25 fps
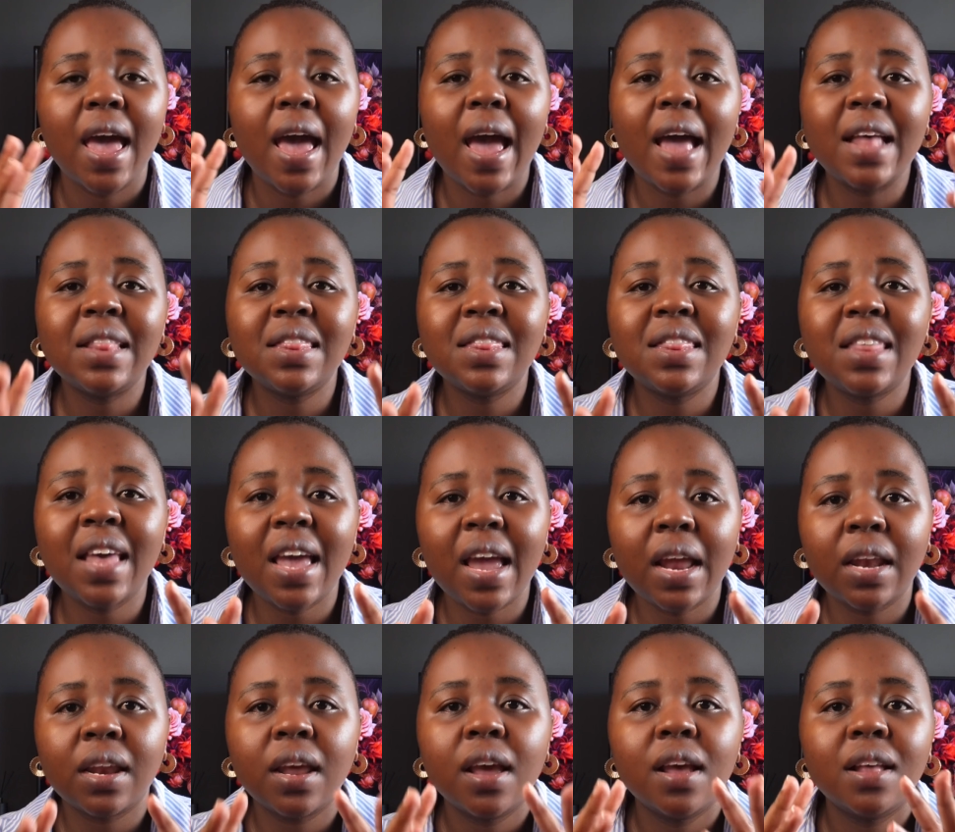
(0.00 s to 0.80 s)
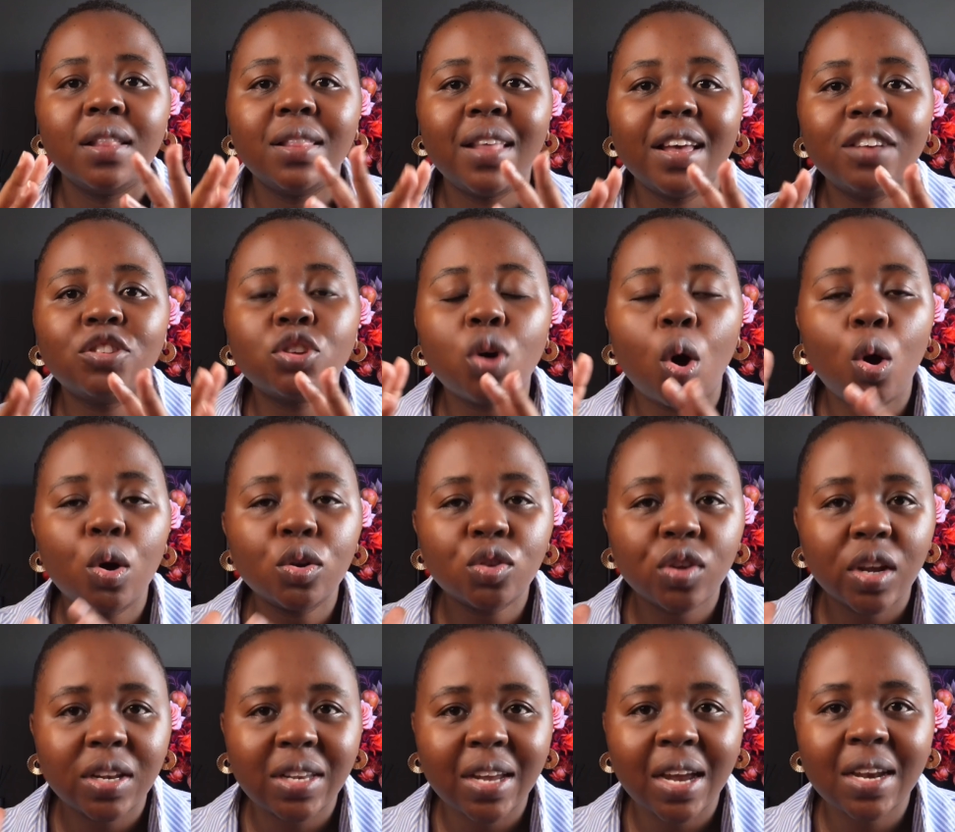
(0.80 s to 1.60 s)
And then there's
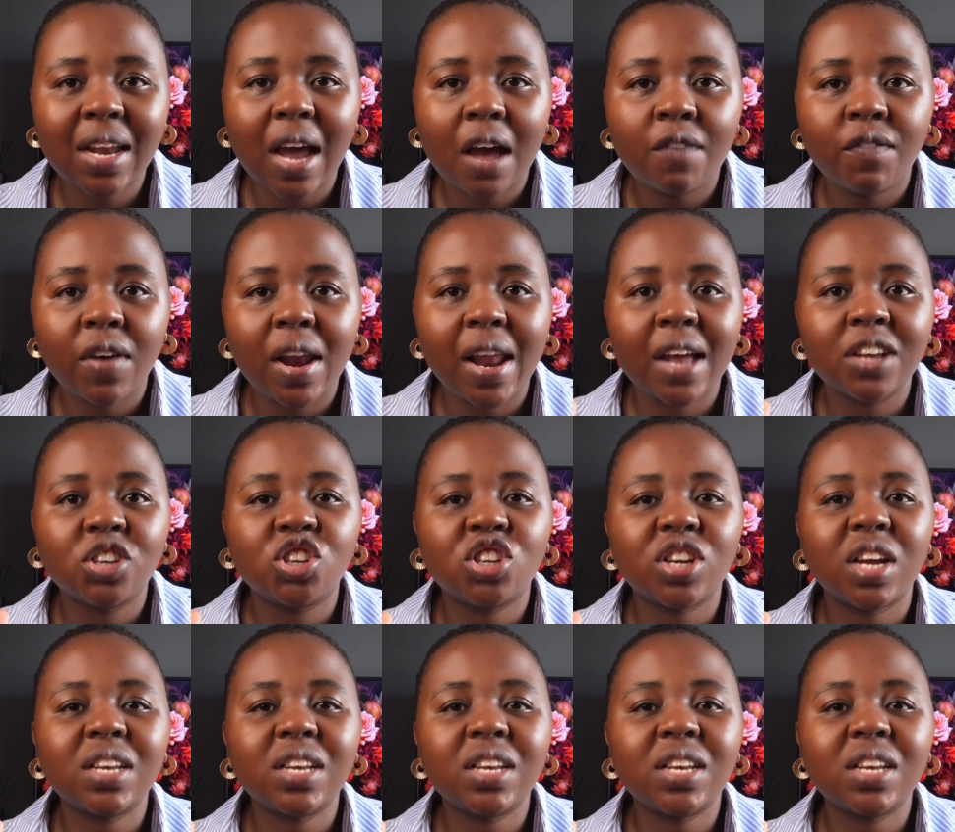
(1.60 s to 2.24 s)
also a debt avalanche.